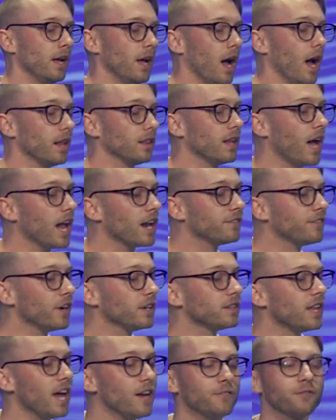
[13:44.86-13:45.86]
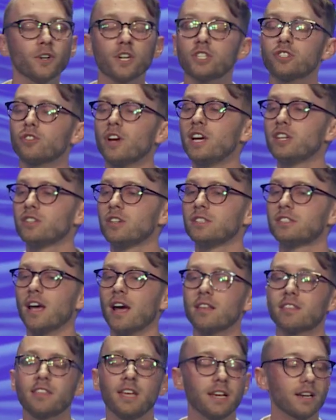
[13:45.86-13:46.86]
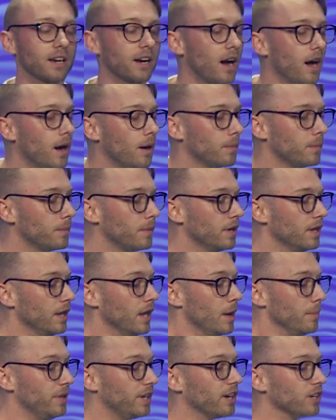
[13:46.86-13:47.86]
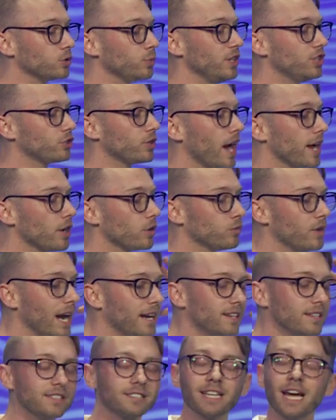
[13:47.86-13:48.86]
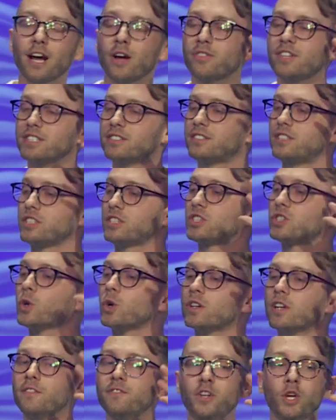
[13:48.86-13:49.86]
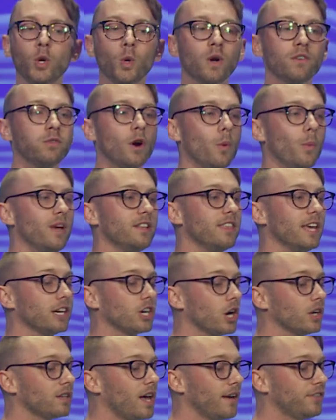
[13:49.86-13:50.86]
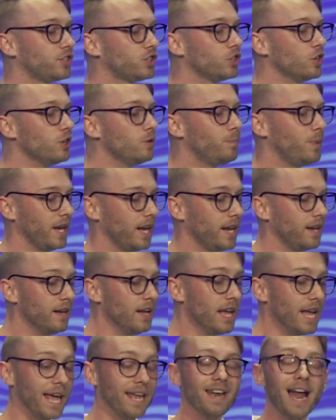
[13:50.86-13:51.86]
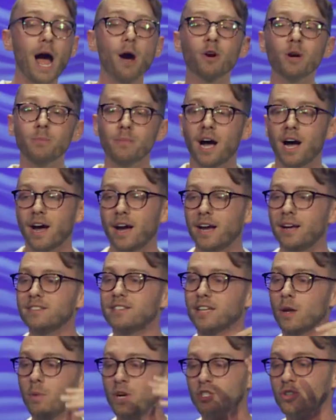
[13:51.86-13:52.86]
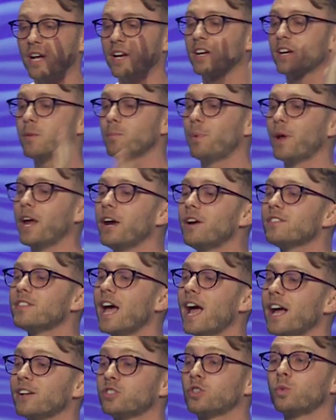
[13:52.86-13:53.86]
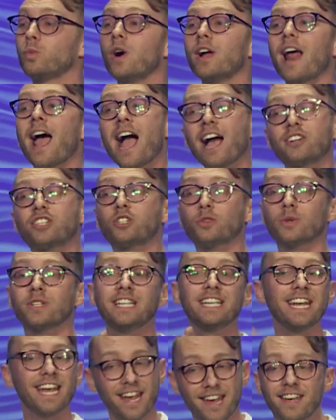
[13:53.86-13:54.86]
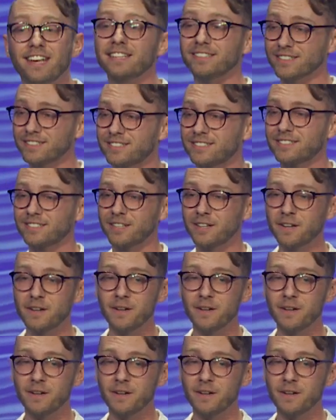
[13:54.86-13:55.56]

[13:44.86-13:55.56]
A lot of our life frustrations, I think, come because we try to reconcile this distorted view of what we think our life should be in our minds, and we try to compare that to what actually is.